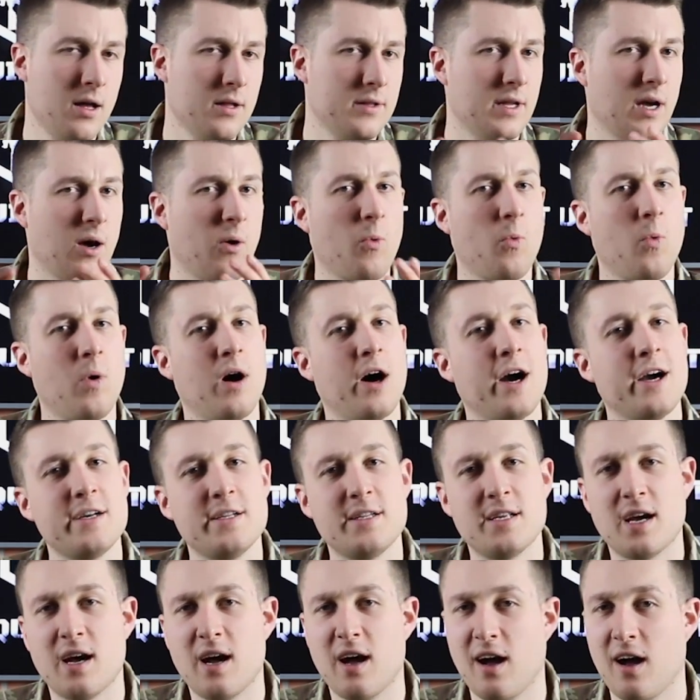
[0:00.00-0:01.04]
Now why
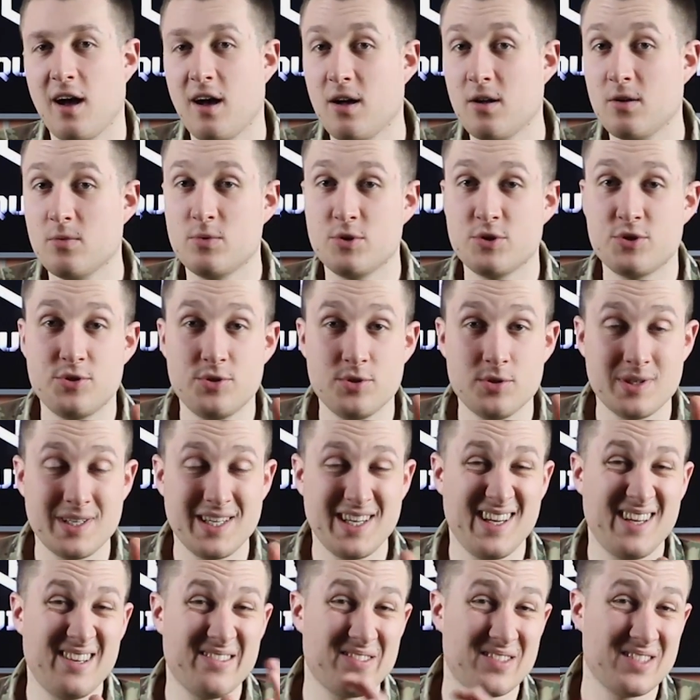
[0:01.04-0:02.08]
the hell would you
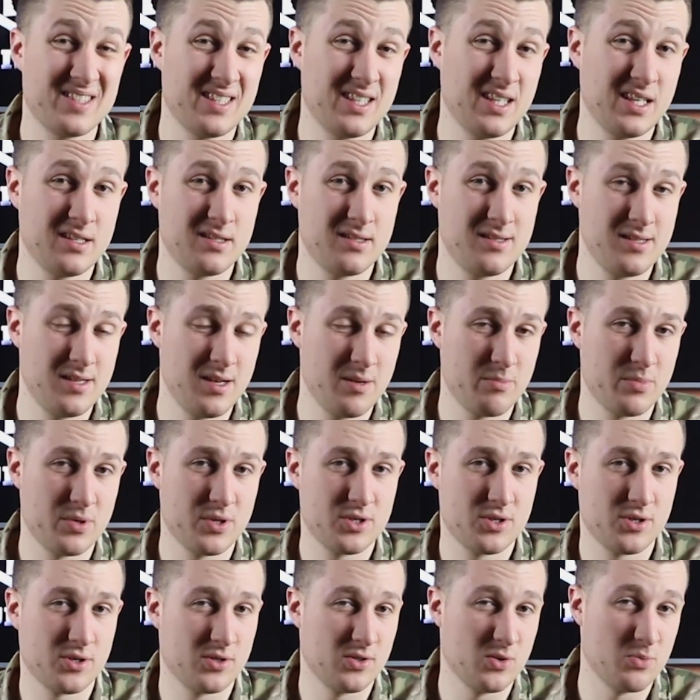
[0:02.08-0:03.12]
even need
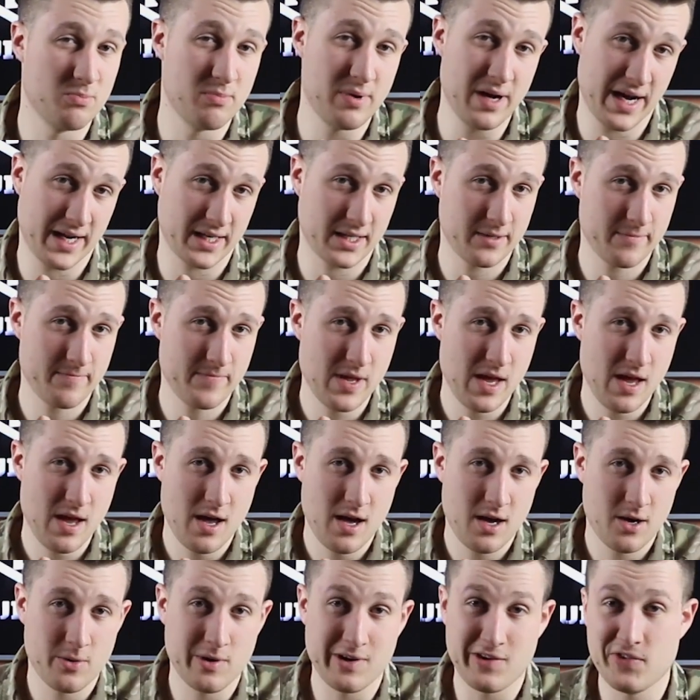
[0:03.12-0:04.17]
zippers on the back?
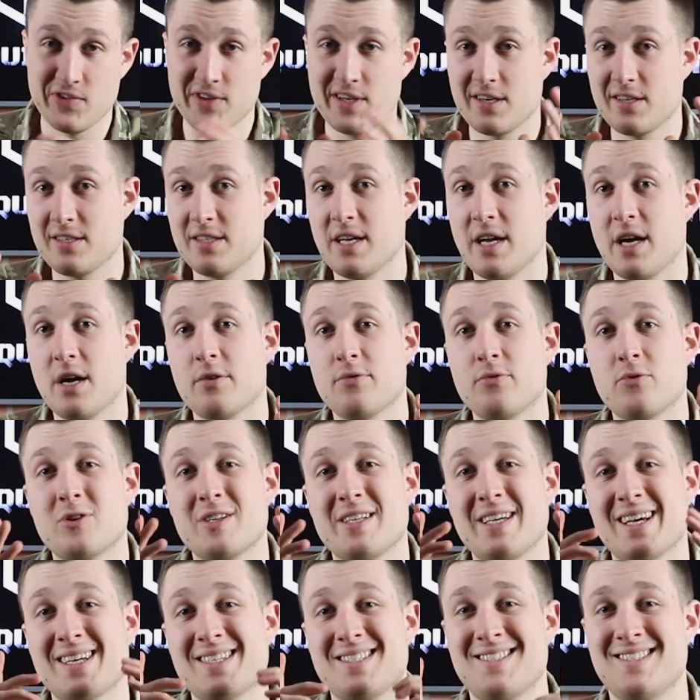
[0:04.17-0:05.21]
Well, they're there for
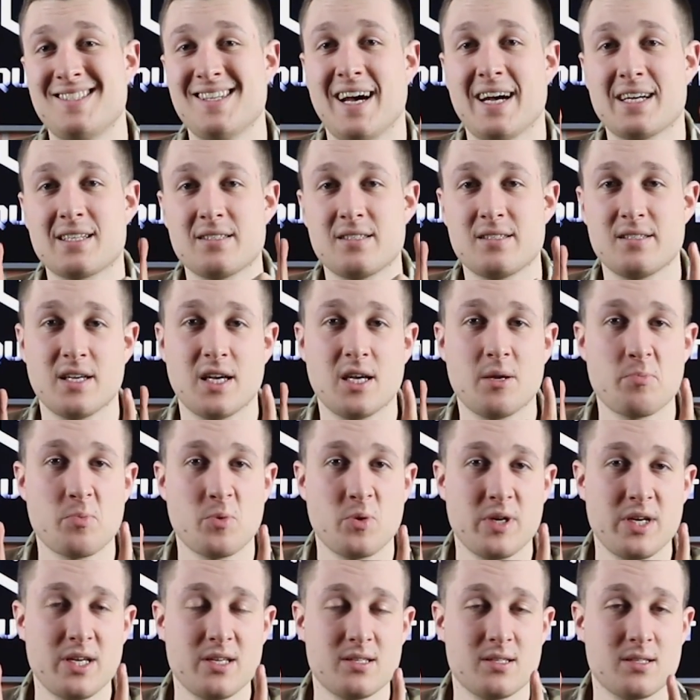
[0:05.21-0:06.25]
the exact same
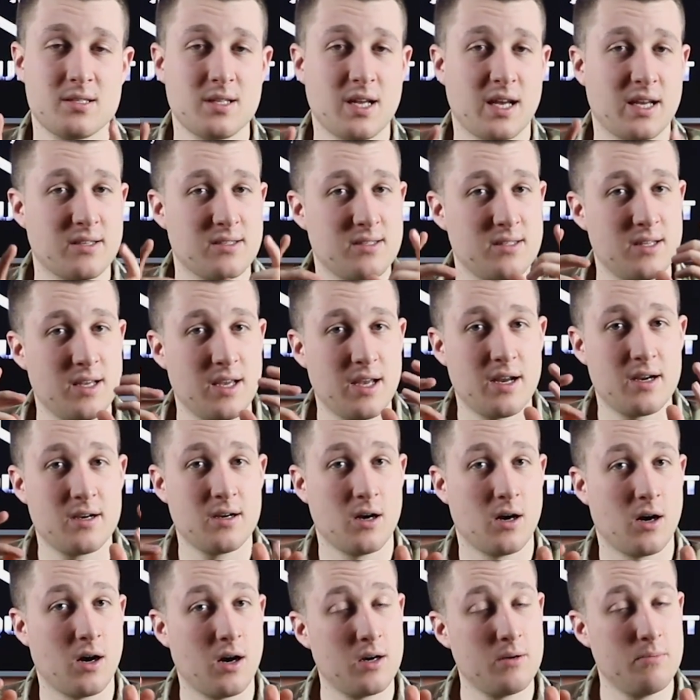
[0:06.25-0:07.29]
reason as there
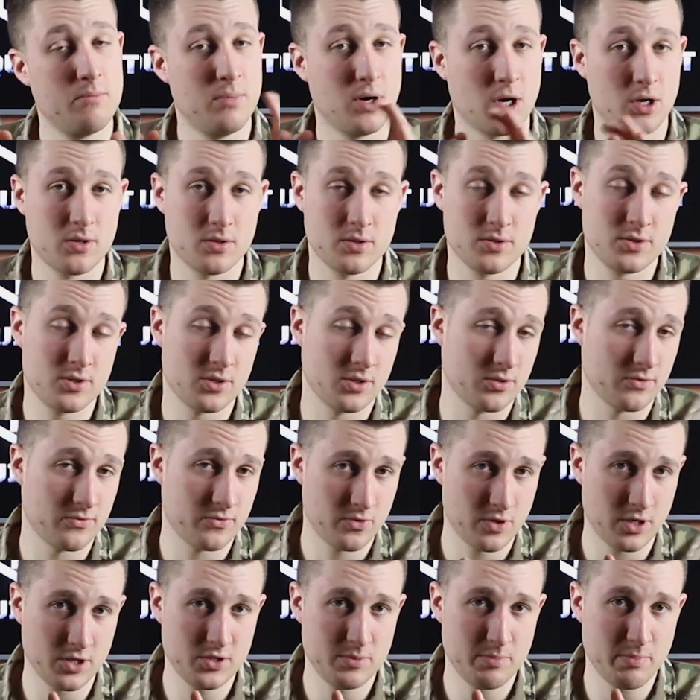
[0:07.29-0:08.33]
are buckles on the
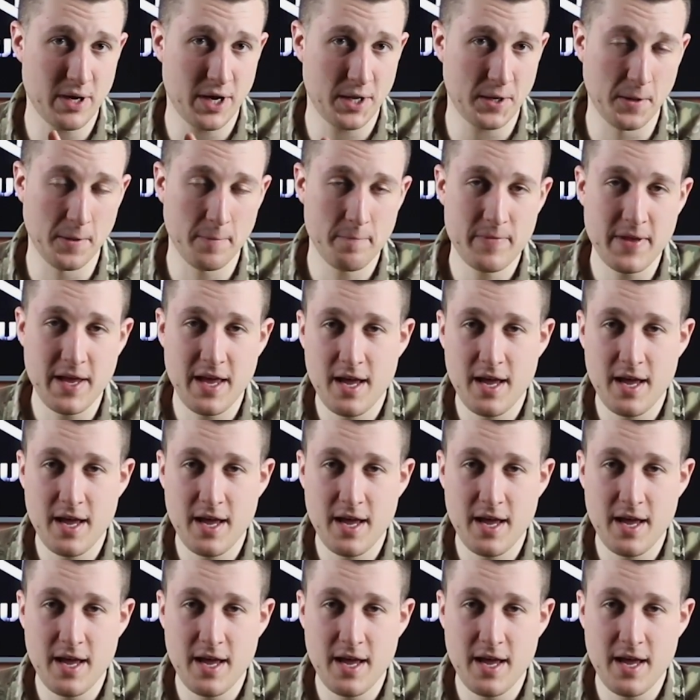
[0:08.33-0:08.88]
front panel.